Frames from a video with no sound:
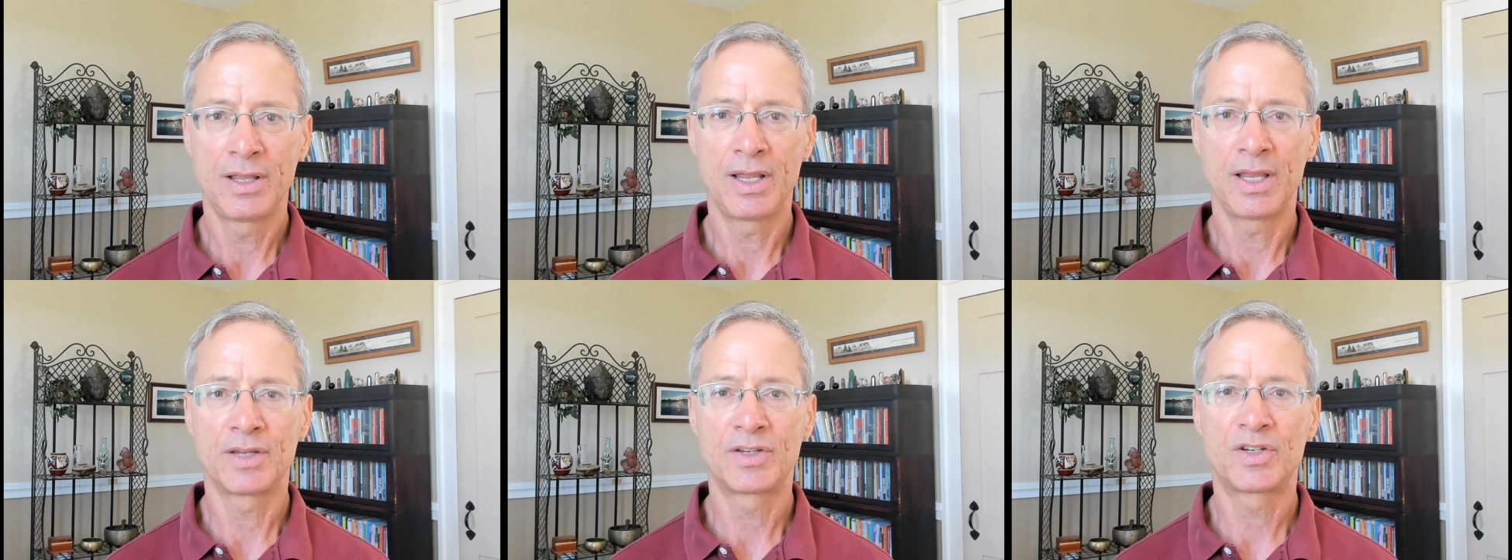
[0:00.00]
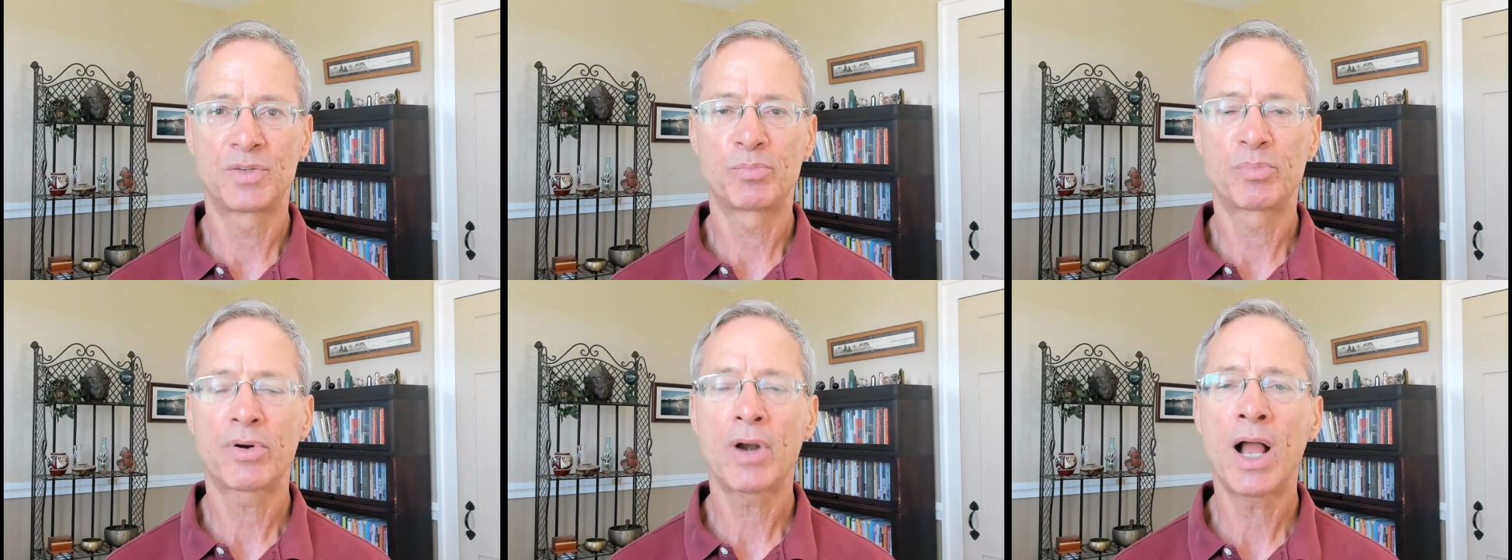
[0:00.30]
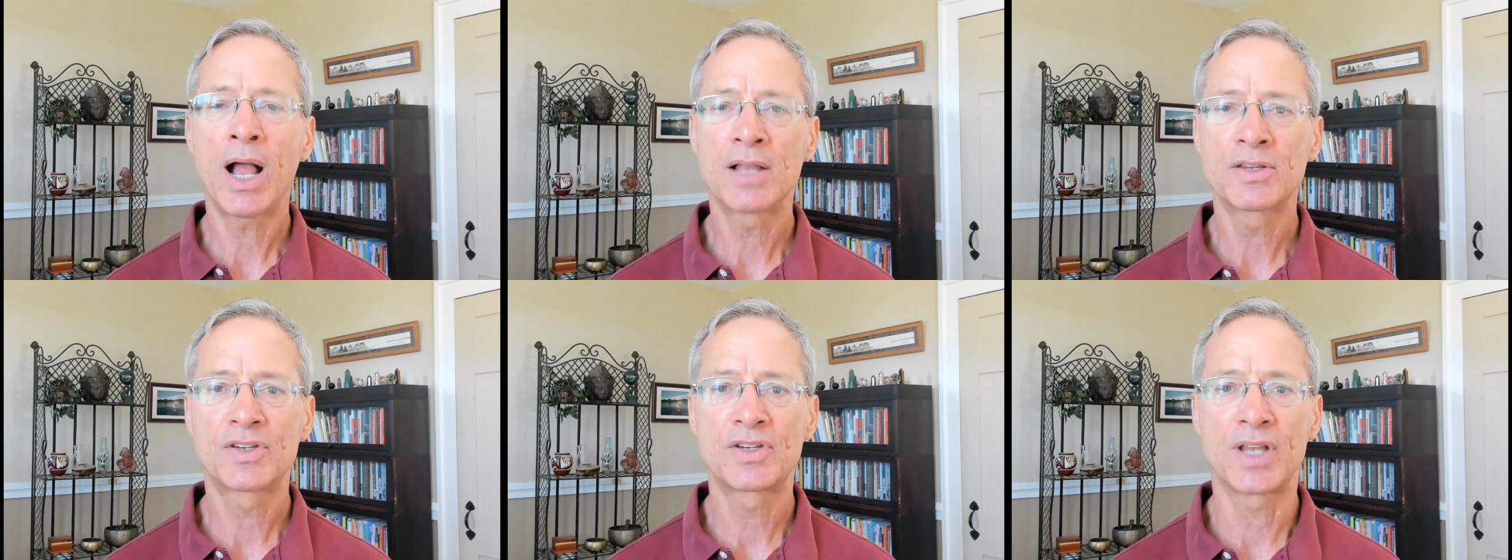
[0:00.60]

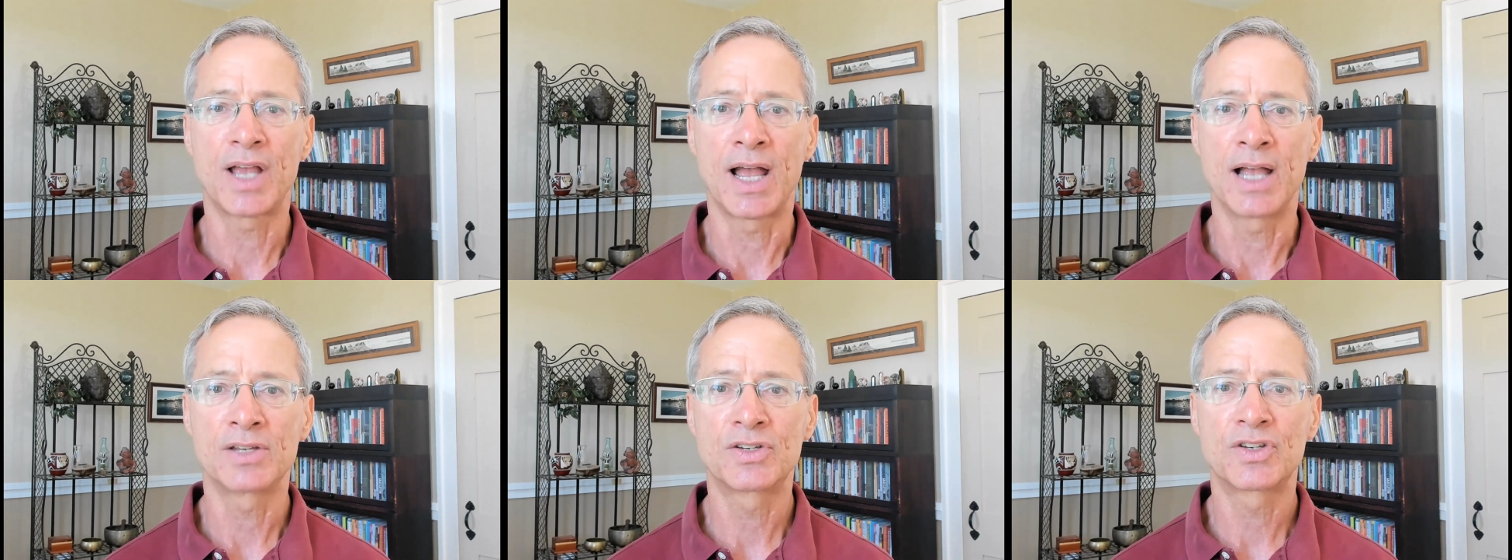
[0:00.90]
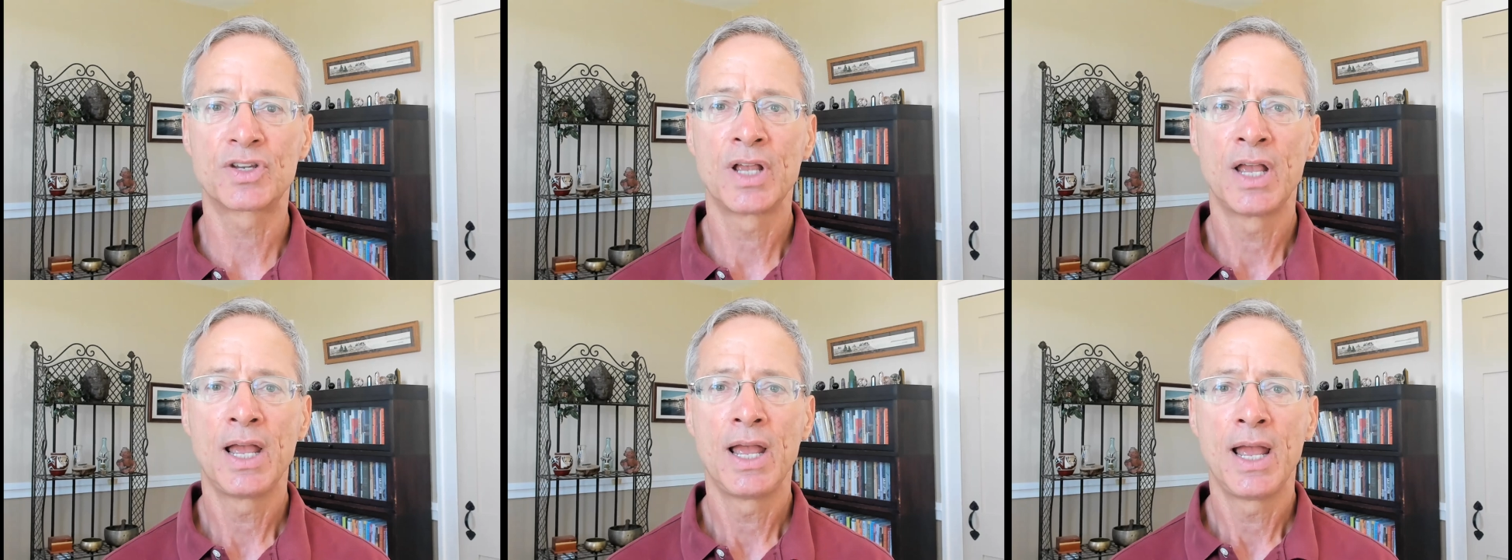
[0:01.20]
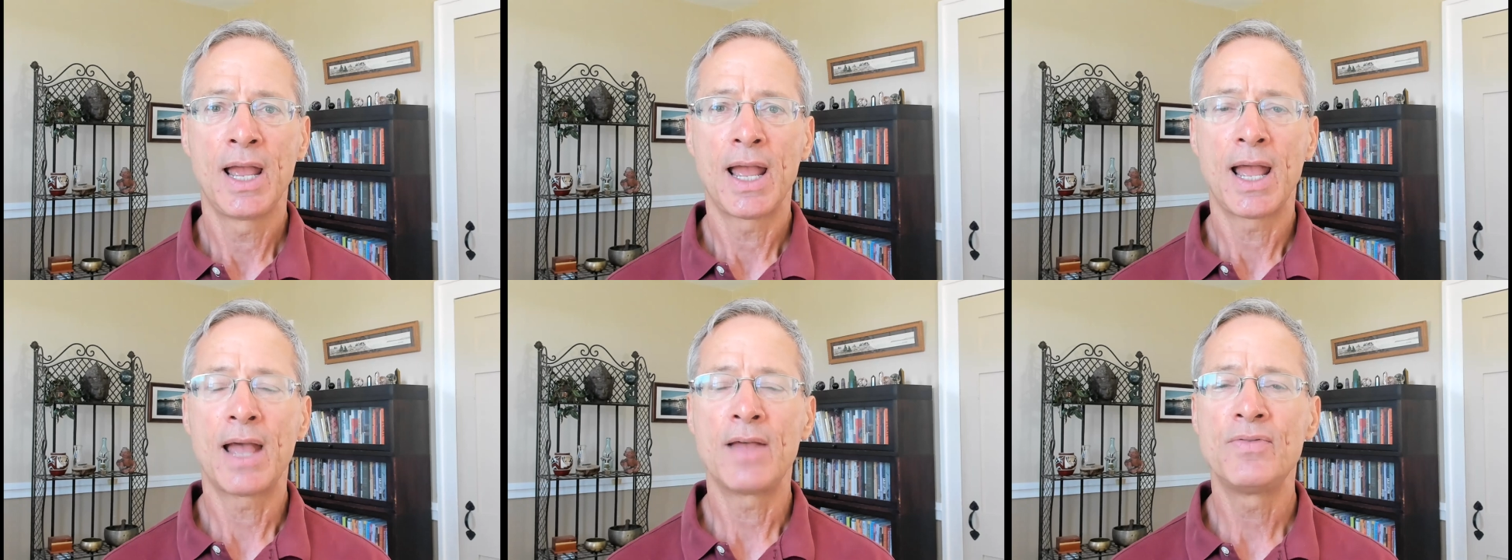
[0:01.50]
process,
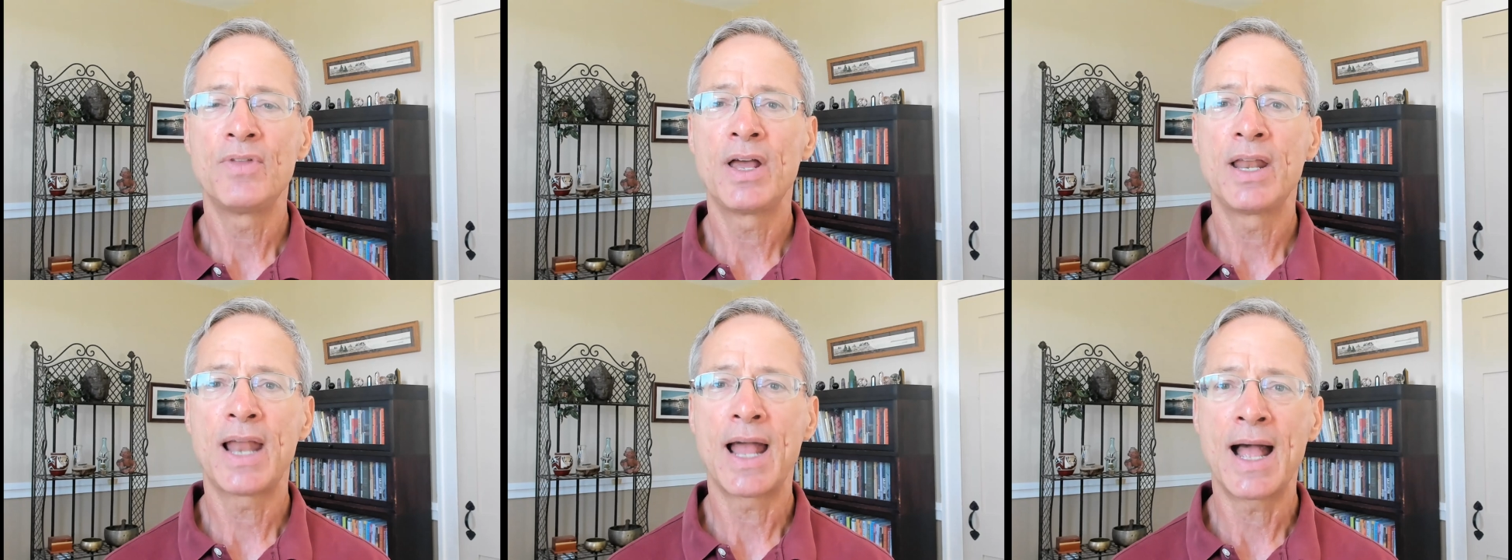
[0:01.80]
and then